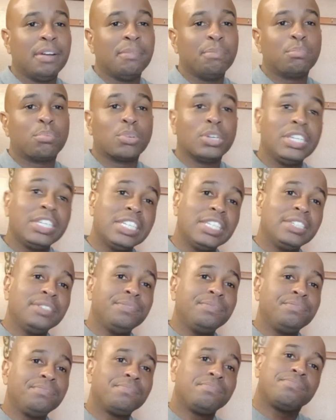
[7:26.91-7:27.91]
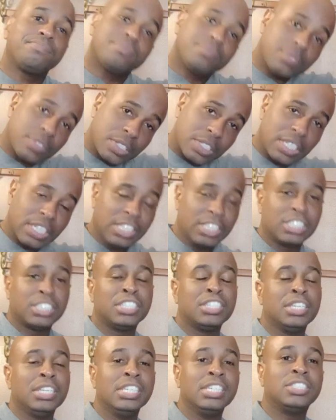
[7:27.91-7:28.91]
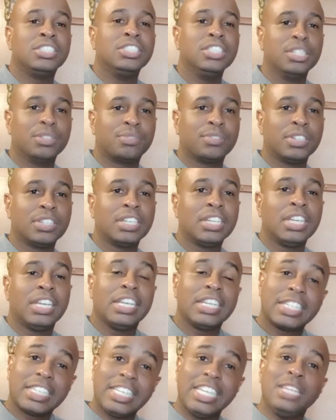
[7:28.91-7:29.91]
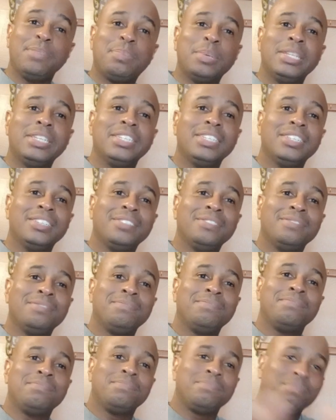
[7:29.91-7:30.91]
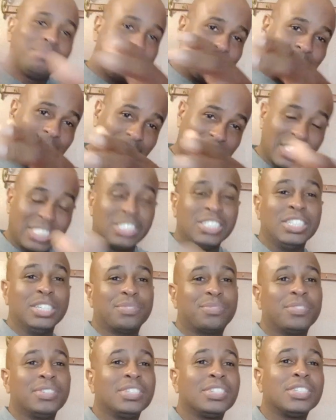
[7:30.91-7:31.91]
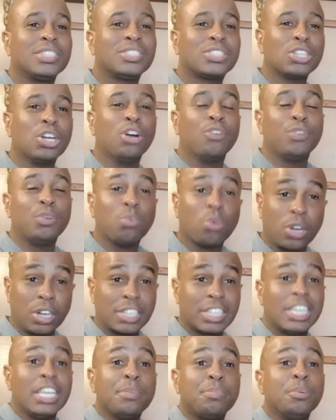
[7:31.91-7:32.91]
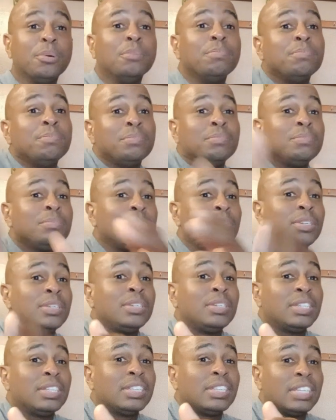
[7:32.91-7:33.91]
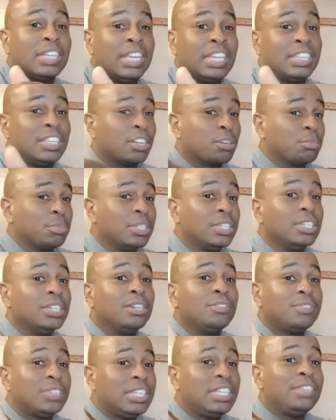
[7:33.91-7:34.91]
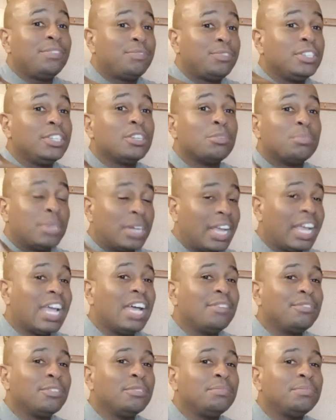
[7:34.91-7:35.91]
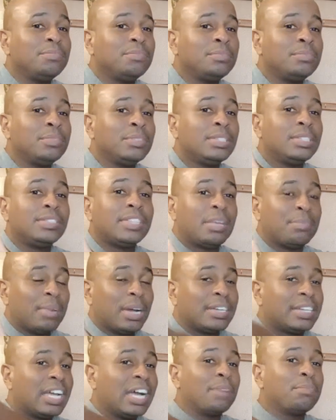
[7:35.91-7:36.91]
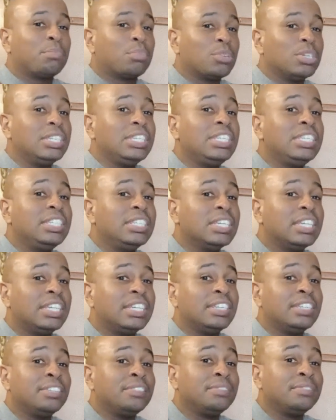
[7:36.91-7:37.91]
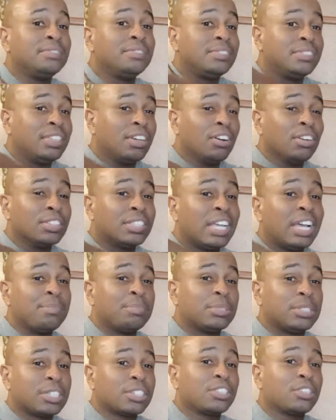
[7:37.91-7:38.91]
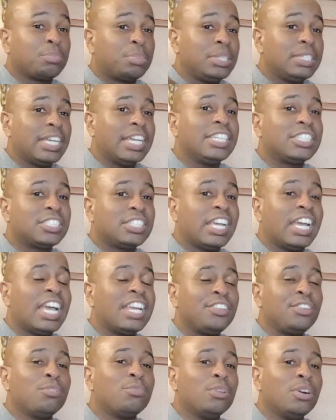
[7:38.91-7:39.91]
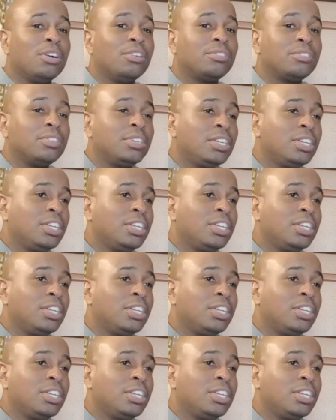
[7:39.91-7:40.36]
Breeding is different. Keeping is different. So if you want to keep them and let them live, eat, feed them, and have them, they might not breed in that particular pH that you want.